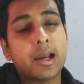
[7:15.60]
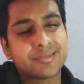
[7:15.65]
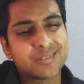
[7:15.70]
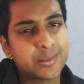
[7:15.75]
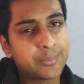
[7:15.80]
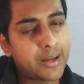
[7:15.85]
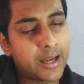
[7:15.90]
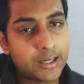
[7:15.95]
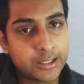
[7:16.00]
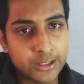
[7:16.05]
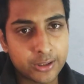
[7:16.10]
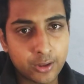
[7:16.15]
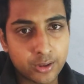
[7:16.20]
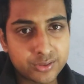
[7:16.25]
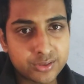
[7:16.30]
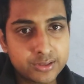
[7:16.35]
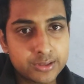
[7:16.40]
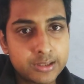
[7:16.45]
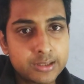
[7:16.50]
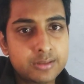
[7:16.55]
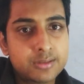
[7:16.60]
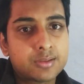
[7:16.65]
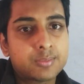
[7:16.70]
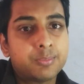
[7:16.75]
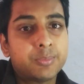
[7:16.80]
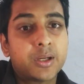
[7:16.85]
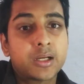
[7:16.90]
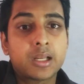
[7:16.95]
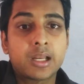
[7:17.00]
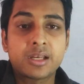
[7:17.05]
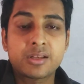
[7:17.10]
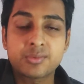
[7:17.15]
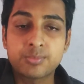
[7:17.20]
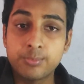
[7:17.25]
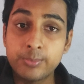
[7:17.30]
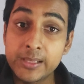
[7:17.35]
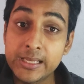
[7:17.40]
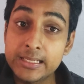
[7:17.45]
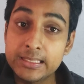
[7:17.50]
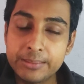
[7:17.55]
some antioxidants, but it is
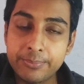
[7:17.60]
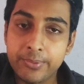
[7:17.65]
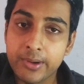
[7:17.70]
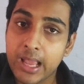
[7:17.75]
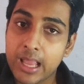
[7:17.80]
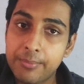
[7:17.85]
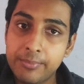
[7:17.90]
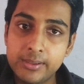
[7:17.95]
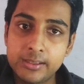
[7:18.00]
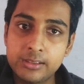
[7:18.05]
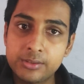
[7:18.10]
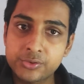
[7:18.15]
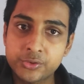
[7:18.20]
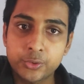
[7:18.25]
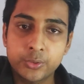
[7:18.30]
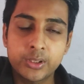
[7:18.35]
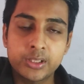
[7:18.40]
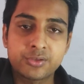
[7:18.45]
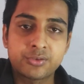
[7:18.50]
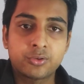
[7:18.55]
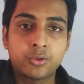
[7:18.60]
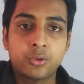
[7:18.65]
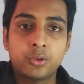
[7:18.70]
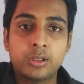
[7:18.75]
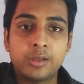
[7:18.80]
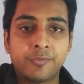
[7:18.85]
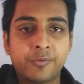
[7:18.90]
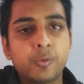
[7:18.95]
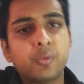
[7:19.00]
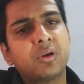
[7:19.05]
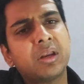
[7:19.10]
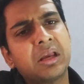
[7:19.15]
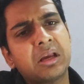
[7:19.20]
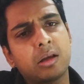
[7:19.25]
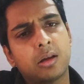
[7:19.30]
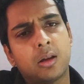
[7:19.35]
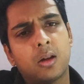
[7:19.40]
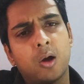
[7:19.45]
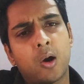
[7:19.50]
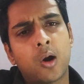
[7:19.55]
primarily sugar. So if you take
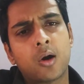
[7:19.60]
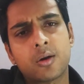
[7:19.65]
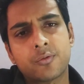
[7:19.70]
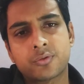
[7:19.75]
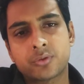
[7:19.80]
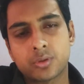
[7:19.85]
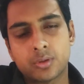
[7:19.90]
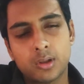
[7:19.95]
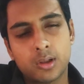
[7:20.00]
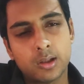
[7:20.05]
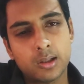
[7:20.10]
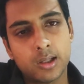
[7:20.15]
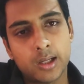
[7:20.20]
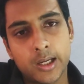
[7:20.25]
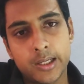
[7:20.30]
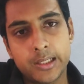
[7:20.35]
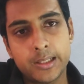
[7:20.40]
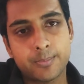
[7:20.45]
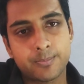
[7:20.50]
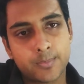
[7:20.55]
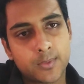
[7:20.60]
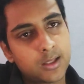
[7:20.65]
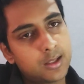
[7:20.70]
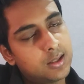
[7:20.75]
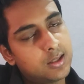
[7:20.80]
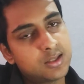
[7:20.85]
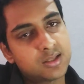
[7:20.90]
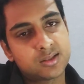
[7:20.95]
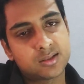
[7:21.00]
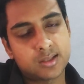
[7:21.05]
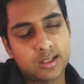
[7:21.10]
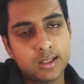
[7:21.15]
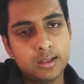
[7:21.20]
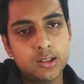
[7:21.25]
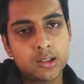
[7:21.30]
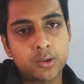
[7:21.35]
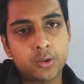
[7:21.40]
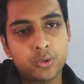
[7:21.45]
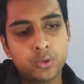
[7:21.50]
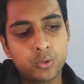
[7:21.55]
a lot of honey, still
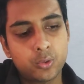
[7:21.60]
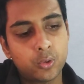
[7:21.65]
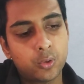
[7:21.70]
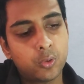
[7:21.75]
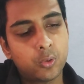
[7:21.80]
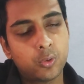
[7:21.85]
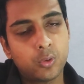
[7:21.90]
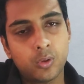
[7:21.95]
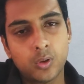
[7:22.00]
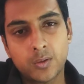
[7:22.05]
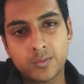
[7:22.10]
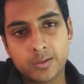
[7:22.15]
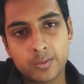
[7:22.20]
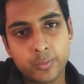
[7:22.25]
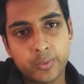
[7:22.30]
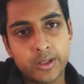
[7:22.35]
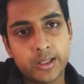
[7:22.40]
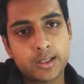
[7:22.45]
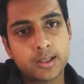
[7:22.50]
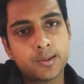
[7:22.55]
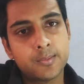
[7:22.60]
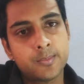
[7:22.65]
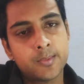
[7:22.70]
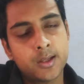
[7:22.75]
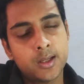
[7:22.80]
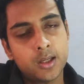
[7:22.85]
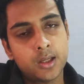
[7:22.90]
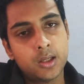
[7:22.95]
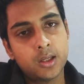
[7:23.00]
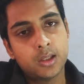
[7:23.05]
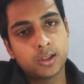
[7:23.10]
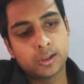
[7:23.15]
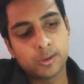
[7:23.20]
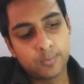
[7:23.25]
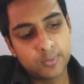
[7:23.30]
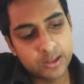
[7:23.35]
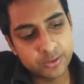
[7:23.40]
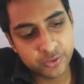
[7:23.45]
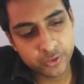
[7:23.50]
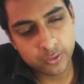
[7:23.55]
you're going to go overweight. Your
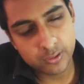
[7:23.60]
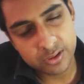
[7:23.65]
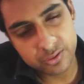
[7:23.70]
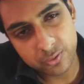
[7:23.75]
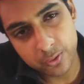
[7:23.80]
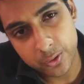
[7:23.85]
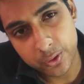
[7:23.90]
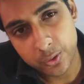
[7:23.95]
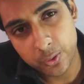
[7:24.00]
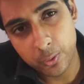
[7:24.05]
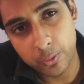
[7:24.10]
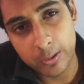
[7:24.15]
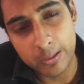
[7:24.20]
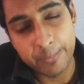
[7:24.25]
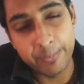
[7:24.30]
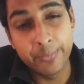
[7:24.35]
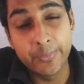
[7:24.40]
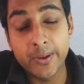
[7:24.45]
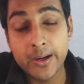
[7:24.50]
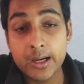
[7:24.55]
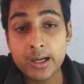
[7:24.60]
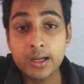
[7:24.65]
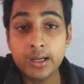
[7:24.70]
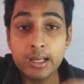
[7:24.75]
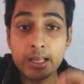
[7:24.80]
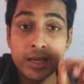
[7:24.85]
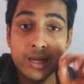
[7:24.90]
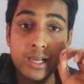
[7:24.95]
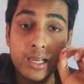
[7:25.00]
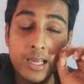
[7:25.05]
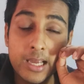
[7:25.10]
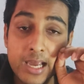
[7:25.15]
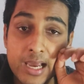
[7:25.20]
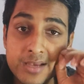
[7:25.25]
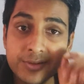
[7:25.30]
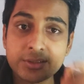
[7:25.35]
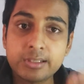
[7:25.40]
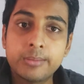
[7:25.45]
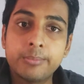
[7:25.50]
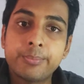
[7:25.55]
blood sugar is going to go up. But
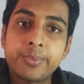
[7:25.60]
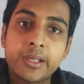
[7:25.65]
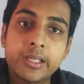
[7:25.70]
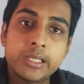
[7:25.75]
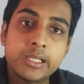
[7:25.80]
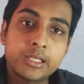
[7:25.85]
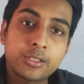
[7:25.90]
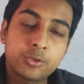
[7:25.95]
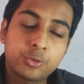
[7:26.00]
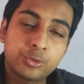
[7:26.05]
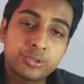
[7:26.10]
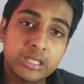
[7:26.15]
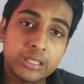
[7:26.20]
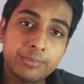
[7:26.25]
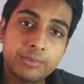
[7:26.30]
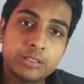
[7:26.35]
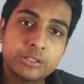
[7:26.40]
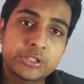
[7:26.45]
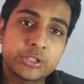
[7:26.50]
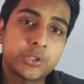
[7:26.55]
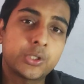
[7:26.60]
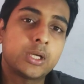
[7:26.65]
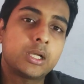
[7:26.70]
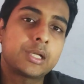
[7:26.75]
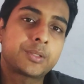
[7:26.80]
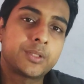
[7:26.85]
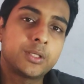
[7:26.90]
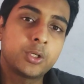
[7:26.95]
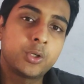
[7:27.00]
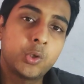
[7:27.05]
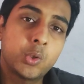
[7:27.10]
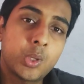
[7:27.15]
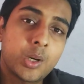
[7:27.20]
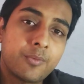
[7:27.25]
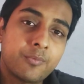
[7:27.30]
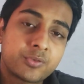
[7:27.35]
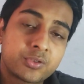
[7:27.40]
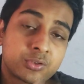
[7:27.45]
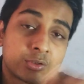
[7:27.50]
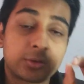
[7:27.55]
as comparing to table sugar, it will go
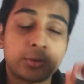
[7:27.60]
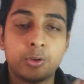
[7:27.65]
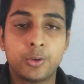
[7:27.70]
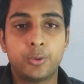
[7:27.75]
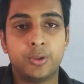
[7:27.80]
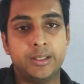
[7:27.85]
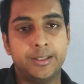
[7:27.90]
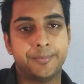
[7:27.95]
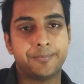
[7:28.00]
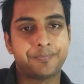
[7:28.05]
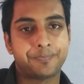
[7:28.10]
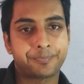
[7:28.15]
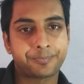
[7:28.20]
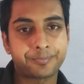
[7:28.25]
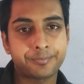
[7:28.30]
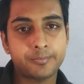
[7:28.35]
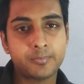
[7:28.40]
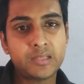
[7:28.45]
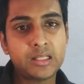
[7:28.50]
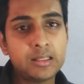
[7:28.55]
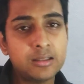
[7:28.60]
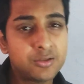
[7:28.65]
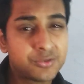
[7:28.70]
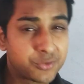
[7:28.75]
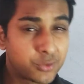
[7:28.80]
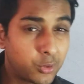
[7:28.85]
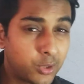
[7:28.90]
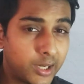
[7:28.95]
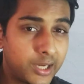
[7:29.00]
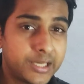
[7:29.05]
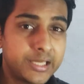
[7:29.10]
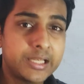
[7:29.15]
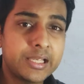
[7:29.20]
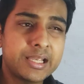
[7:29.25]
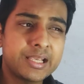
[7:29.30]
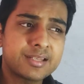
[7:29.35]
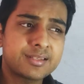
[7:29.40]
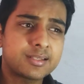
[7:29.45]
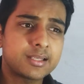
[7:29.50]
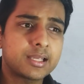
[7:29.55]
up slowly. So
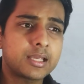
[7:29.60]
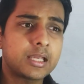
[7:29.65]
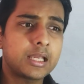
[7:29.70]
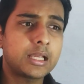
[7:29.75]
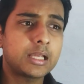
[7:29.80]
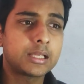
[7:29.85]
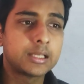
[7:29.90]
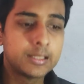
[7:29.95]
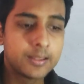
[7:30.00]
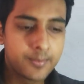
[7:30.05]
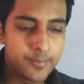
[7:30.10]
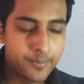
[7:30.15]
honey is a